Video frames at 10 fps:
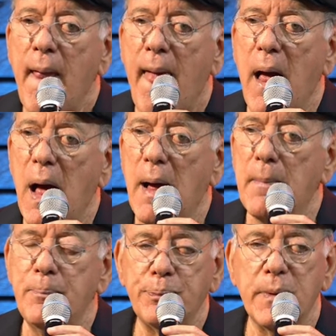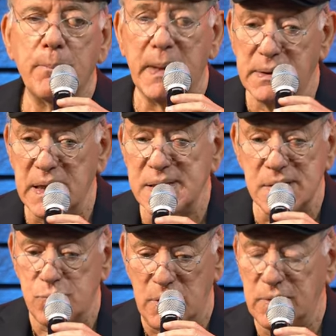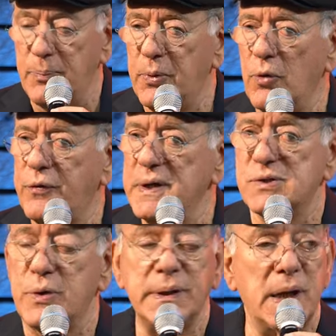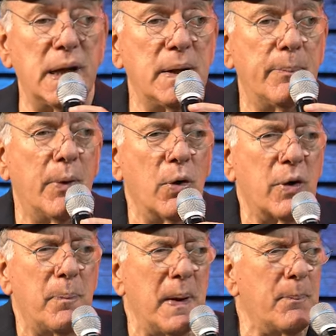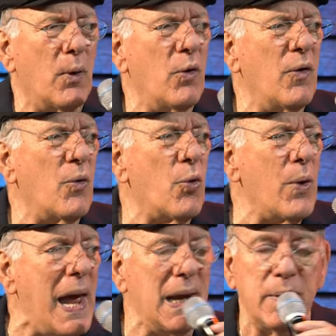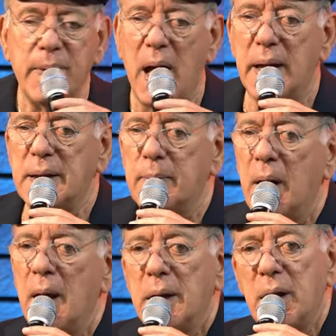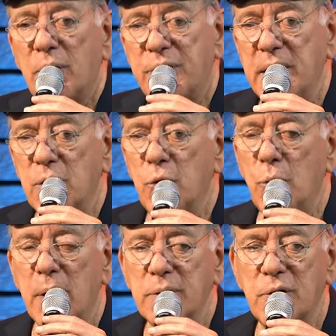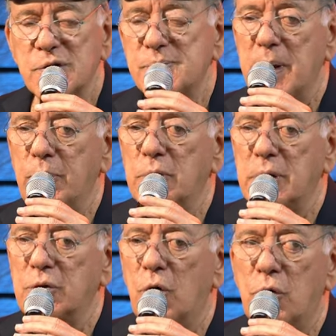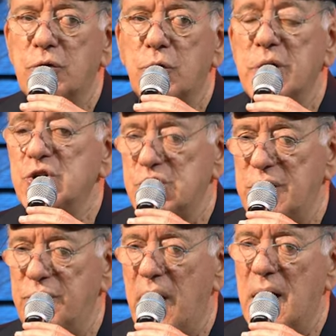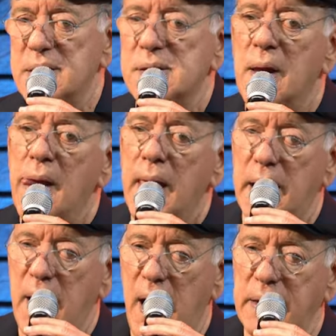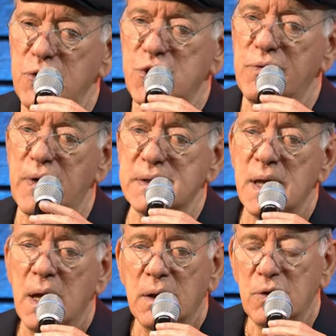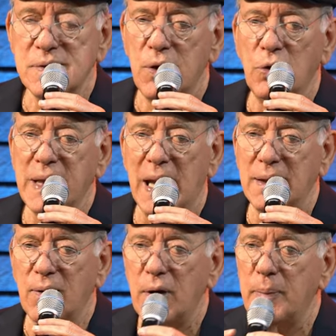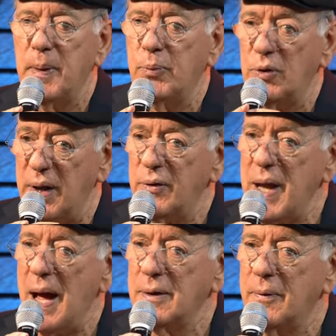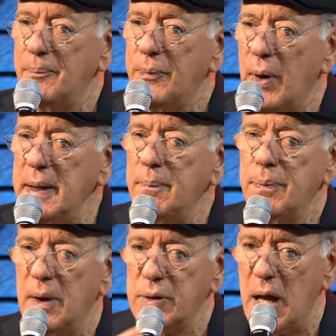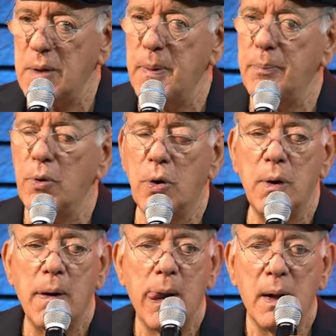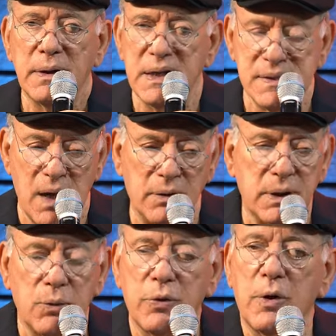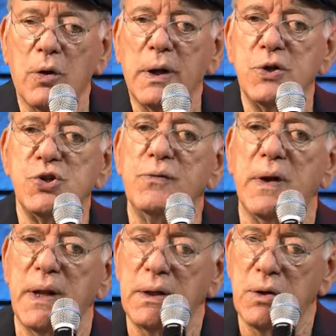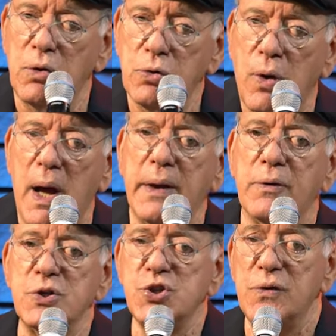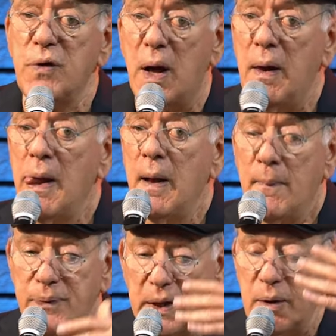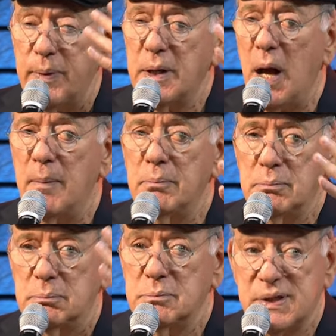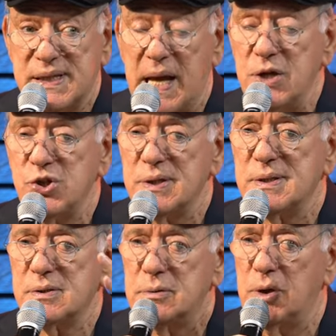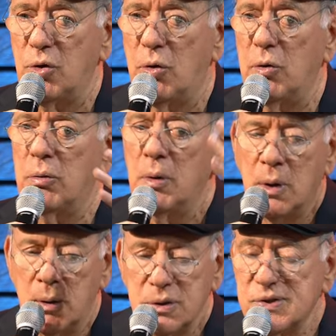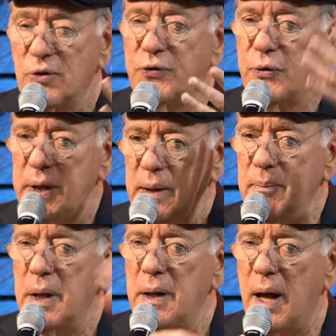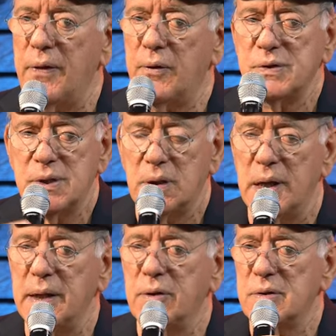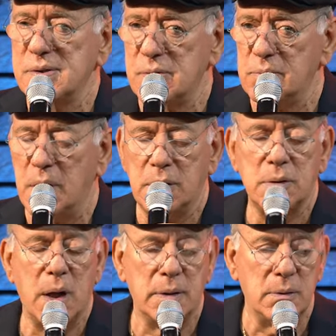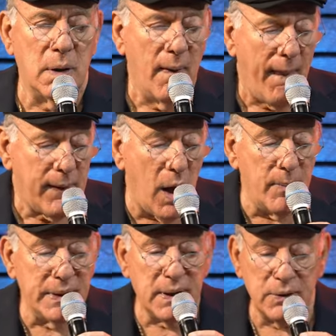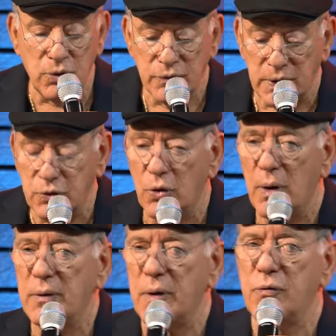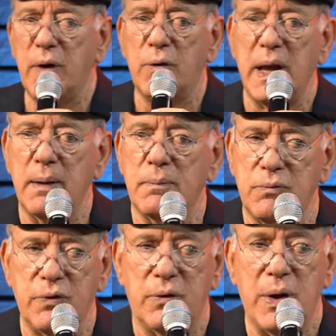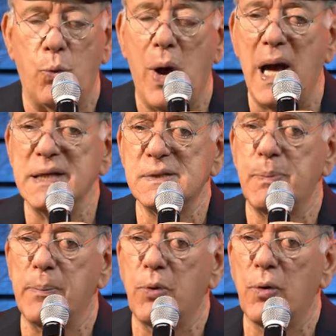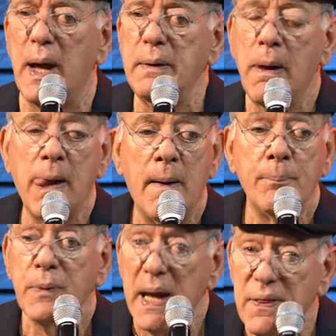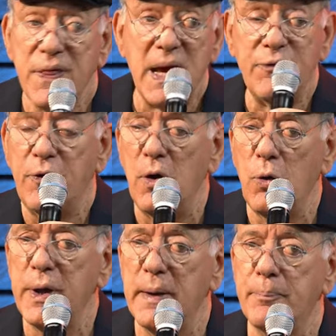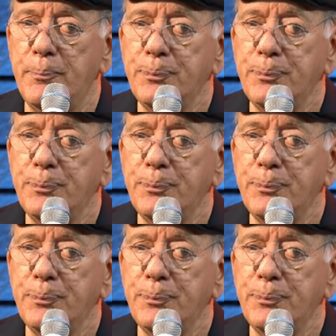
But this is what the proof. It's written in the book. People rallied behind him. Now think, who are those people that goes to yeshivas and high yeshivas? Those are not elderly people. They're young, right? They're young people. They're starting with early yeshiva, then they go to higher yeshiva, then they become sages, you know, Sofrim and others and leaders and commentator of the Torah. They're very, very wise people, right? And they follow him